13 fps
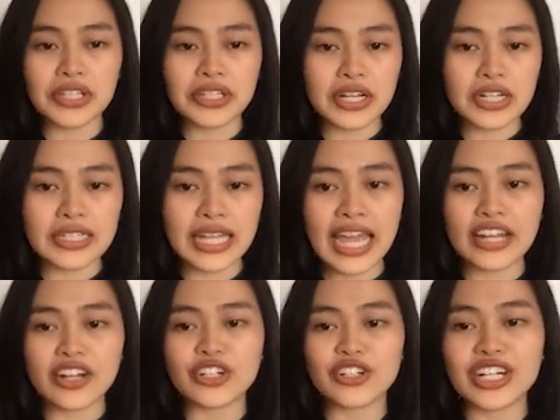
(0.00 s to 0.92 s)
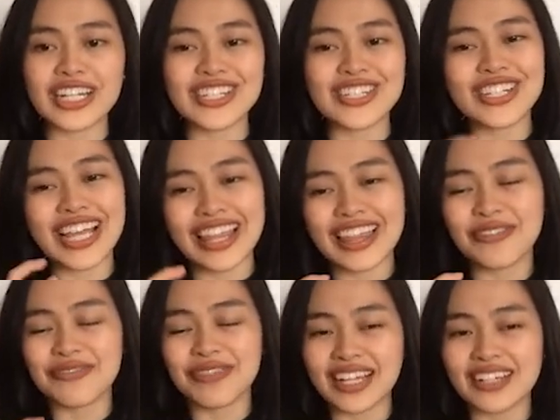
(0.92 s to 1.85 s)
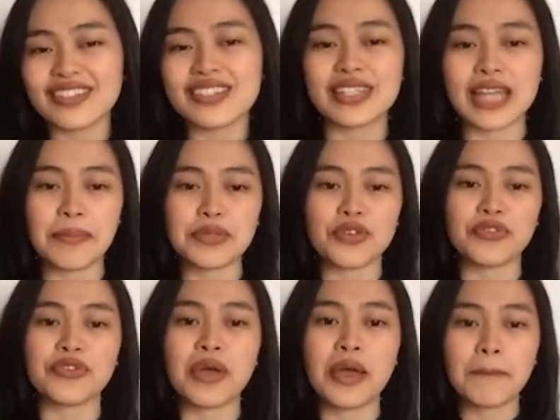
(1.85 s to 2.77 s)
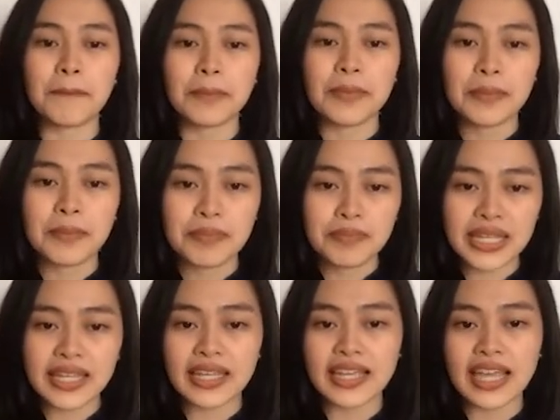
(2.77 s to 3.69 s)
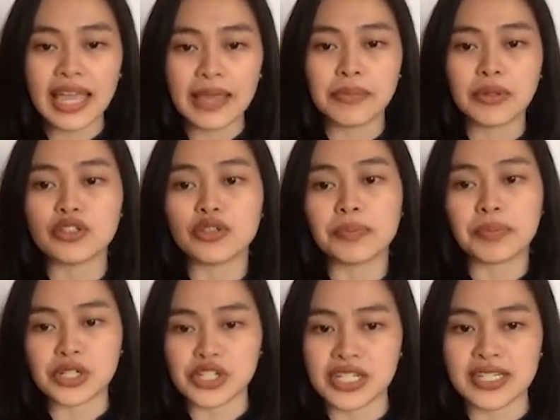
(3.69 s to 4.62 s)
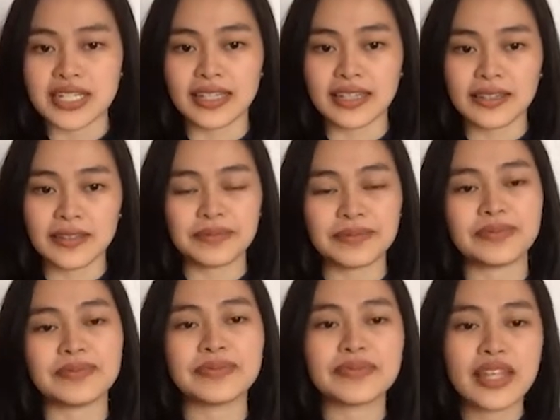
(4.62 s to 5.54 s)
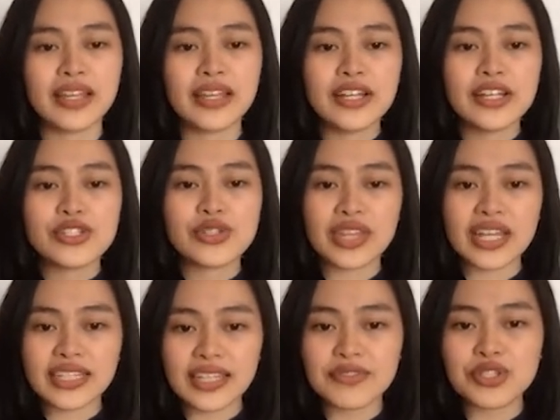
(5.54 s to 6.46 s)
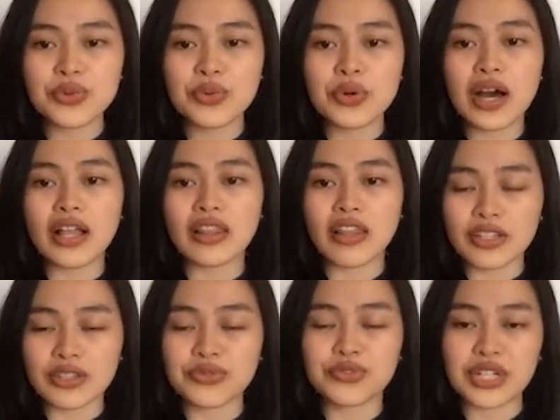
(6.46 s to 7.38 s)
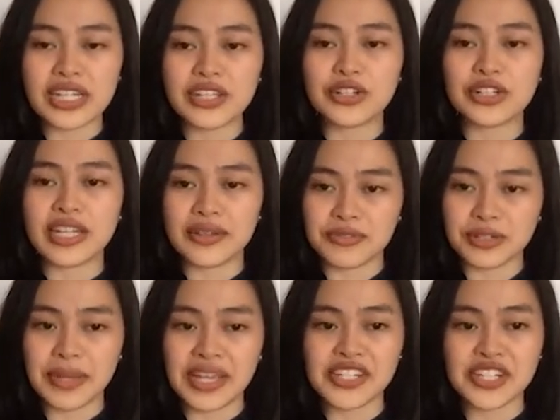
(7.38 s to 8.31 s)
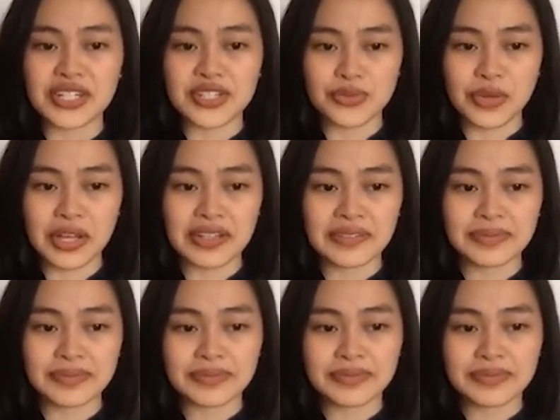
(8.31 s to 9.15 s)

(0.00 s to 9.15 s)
product and are really in the final steps of being able to purchase it. So that gives you a lot of really good information as well.